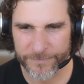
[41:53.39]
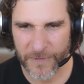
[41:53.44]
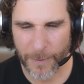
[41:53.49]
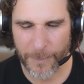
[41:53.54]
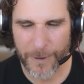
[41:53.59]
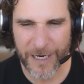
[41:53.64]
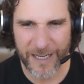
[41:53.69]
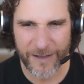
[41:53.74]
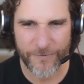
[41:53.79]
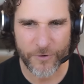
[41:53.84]
I'm
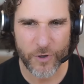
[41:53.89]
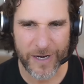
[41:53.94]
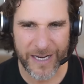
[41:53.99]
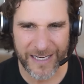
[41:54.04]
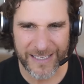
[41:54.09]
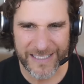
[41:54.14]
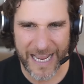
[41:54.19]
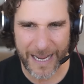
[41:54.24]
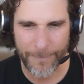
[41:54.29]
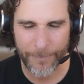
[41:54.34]
going to give you an
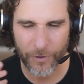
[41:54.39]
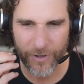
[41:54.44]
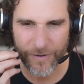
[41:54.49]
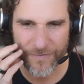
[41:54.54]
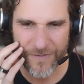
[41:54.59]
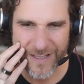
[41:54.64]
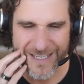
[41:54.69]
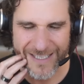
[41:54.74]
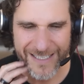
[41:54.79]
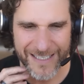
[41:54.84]
example
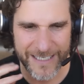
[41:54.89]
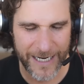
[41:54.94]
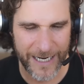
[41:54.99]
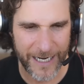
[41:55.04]
of this